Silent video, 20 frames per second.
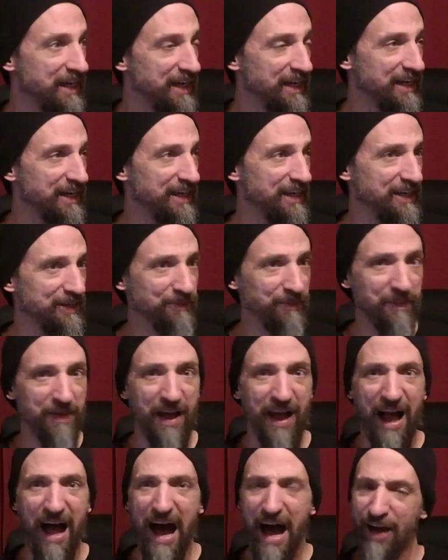
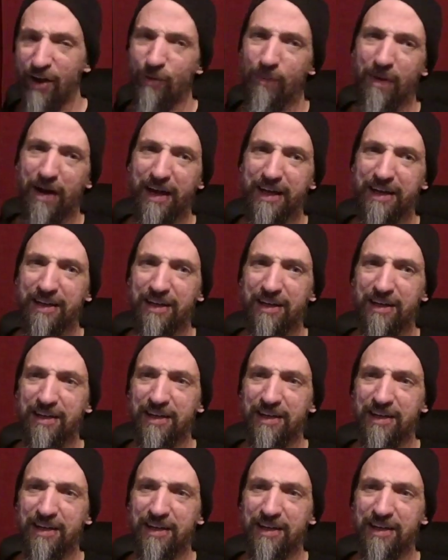I don't mind